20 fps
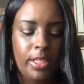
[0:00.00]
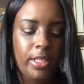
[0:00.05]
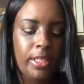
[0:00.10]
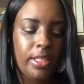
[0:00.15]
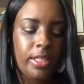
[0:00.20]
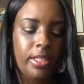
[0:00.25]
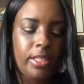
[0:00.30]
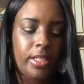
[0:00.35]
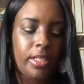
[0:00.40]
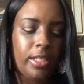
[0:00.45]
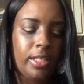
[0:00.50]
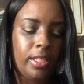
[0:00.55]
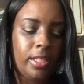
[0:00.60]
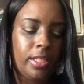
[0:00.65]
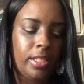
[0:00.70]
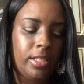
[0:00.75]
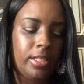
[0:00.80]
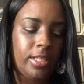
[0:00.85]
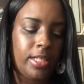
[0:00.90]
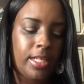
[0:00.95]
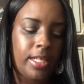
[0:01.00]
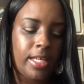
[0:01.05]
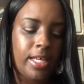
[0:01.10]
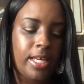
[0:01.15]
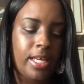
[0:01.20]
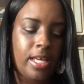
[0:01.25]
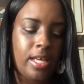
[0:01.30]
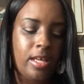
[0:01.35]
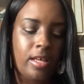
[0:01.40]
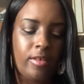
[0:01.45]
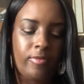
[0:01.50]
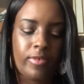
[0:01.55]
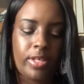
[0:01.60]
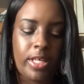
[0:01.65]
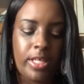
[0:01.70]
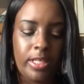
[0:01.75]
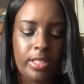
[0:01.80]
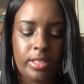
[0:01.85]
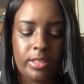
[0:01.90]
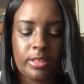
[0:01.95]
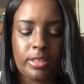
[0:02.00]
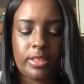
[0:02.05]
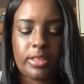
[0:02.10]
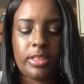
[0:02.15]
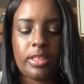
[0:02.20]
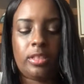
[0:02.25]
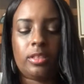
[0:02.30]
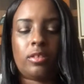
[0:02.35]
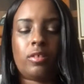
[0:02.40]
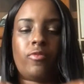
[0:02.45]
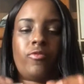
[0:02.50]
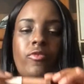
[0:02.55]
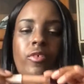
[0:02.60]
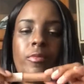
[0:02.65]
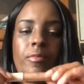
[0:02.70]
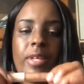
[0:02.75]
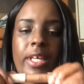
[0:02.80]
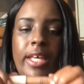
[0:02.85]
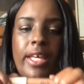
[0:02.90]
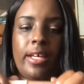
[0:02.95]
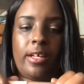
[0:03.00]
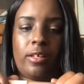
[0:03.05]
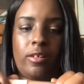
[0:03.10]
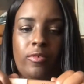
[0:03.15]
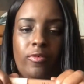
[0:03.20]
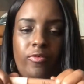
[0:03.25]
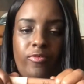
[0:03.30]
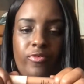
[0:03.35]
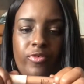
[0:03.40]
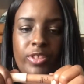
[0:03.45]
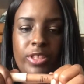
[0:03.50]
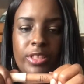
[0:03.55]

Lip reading: And then I have a concealer from e.l.f.